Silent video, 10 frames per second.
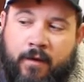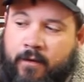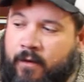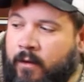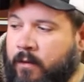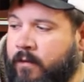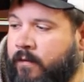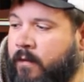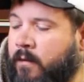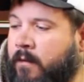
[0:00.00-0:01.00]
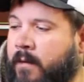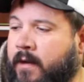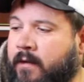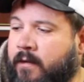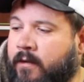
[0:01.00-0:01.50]
controls if it would have been
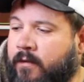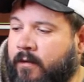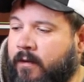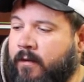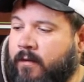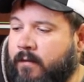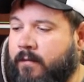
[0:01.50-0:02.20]
in this truck,